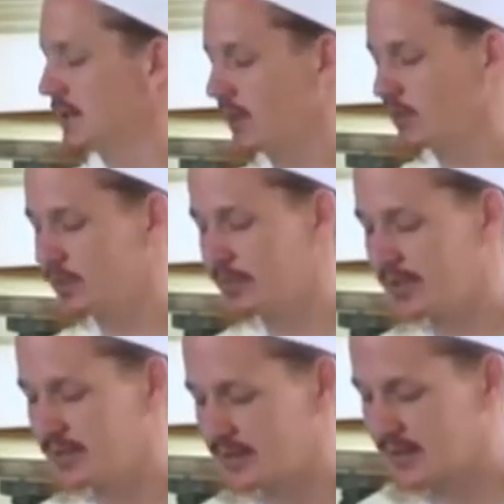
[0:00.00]
and that
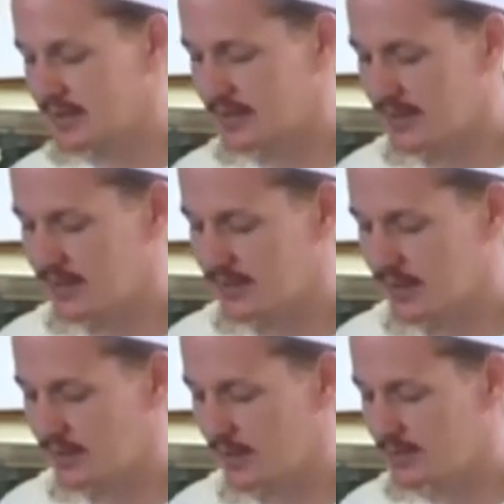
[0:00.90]
we'll be discussing that
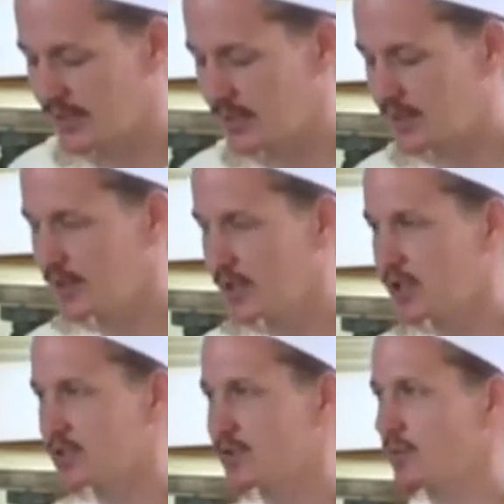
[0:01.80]
inshallah ta'ala.
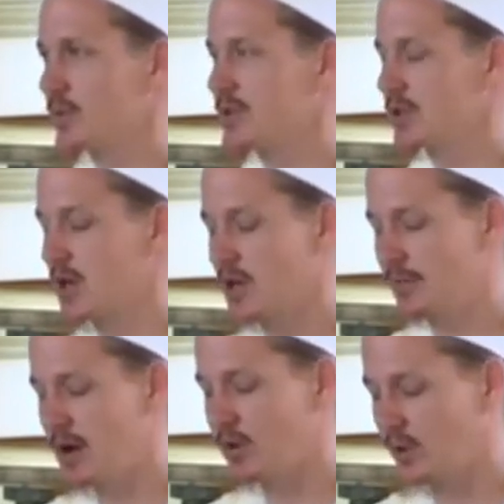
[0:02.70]
So when we
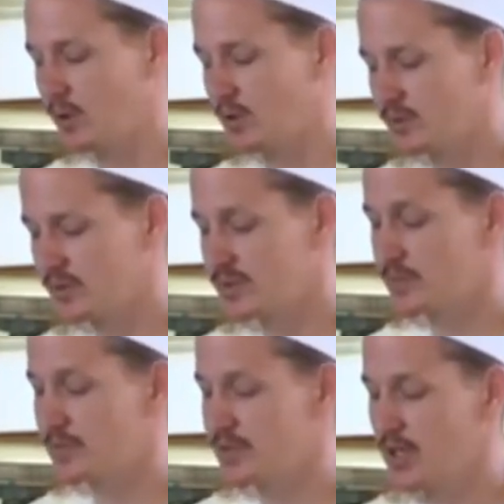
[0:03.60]
talk about
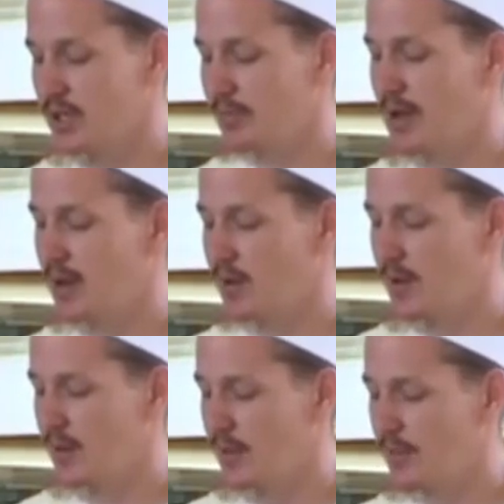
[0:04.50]
closeness and we talk
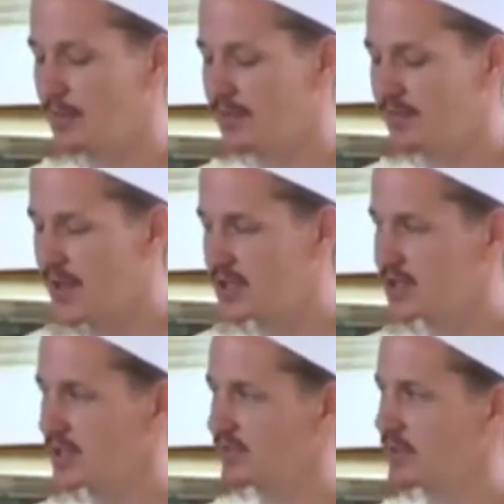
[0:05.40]
about the
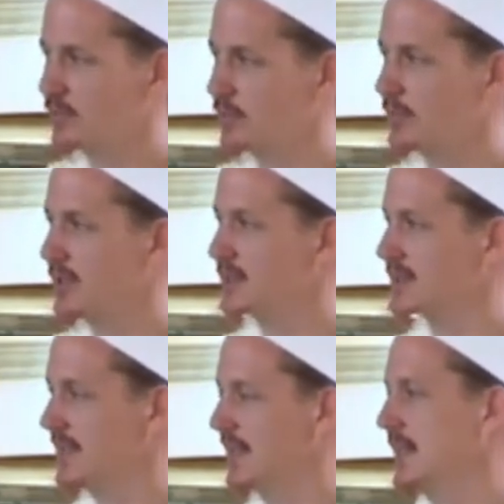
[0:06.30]
perfection of human
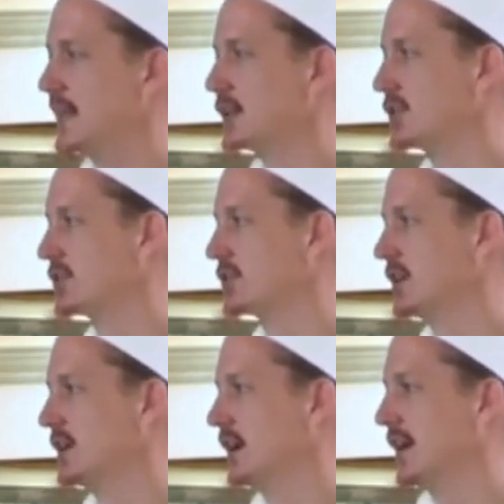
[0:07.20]
beings is in
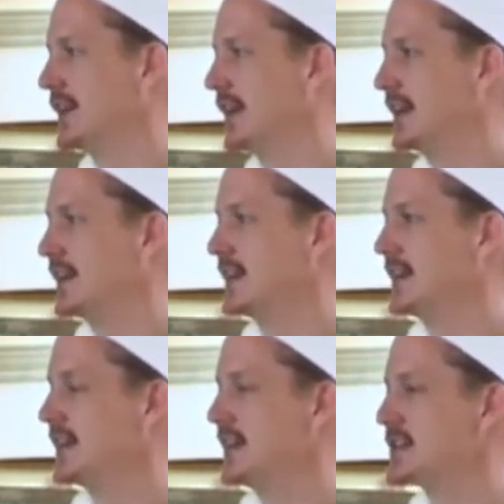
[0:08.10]
this, that
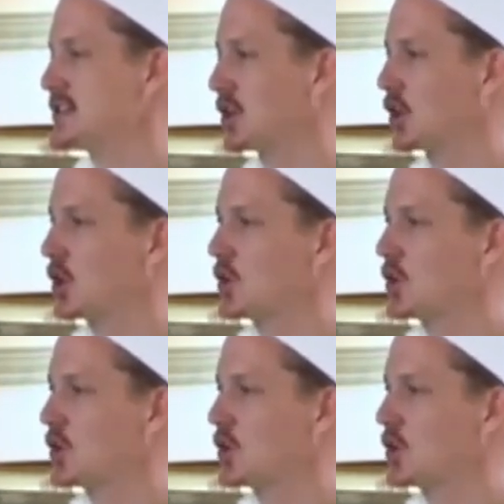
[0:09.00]
it's a